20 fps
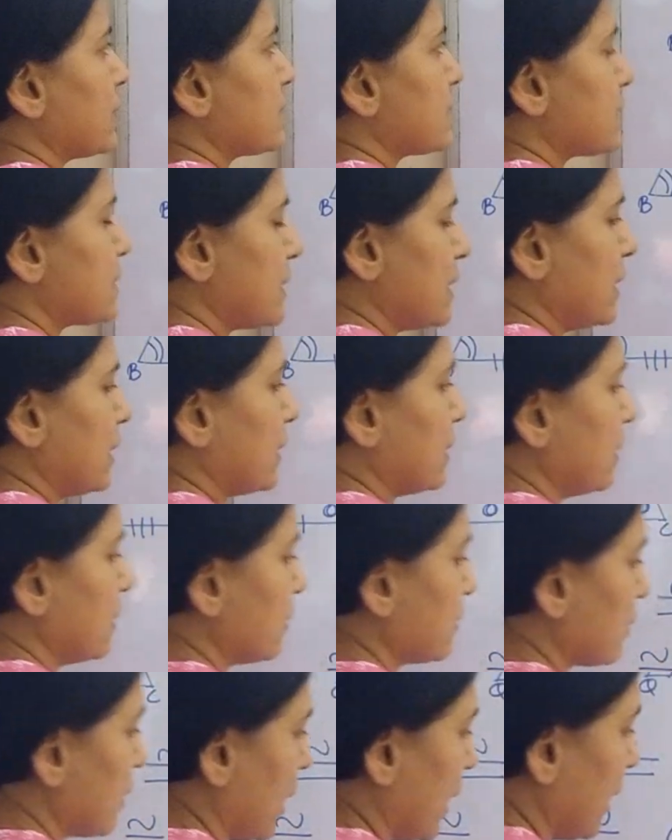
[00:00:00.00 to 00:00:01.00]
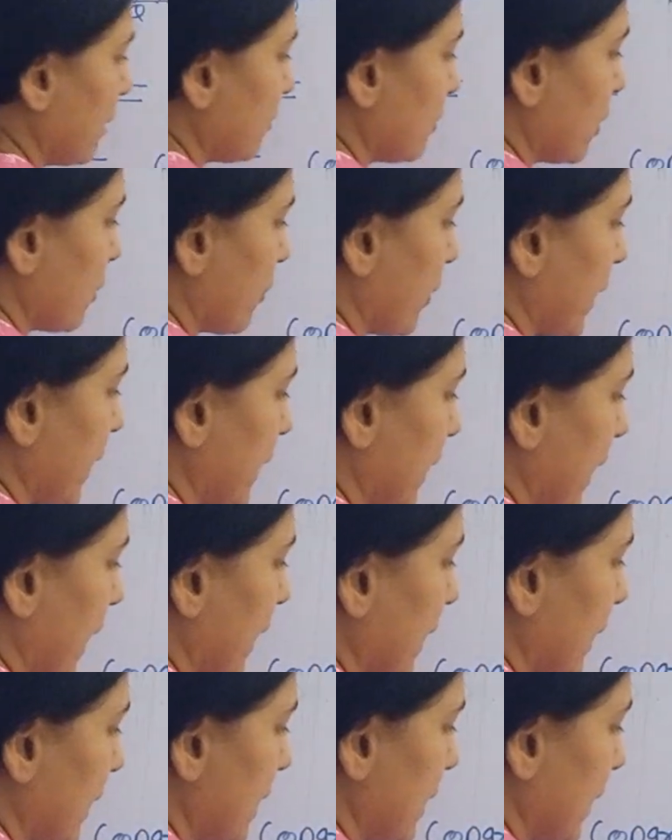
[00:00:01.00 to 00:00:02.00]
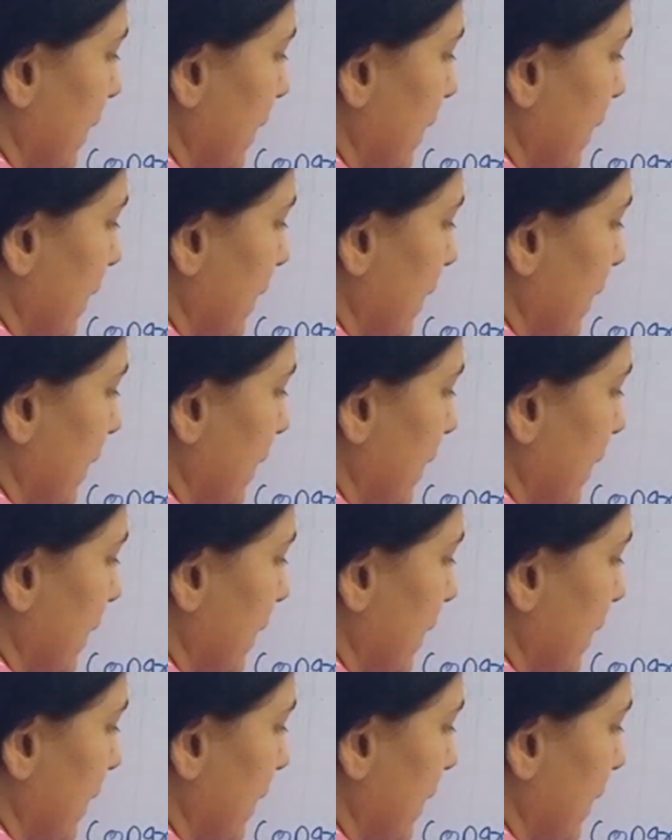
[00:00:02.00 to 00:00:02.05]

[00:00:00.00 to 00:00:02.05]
C, I will write angle